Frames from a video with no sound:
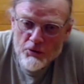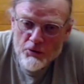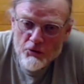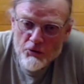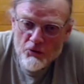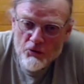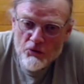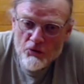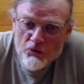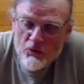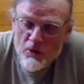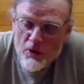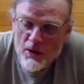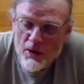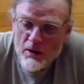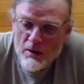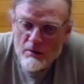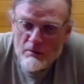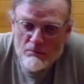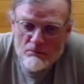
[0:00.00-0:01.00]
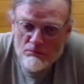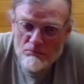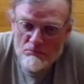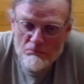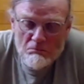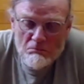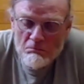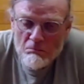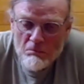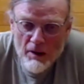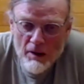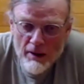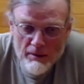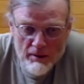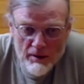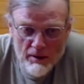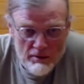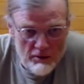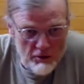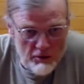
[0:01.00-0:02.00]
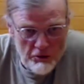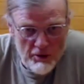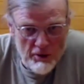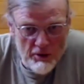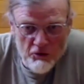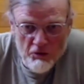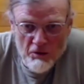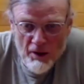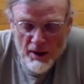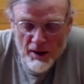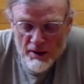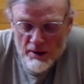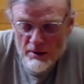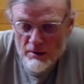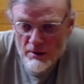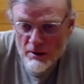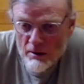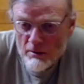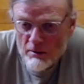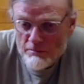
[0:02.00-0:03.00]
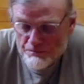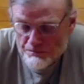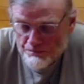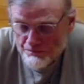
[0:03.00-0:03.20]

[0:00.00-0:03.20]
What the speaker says: uses, I think the tree is fine in there.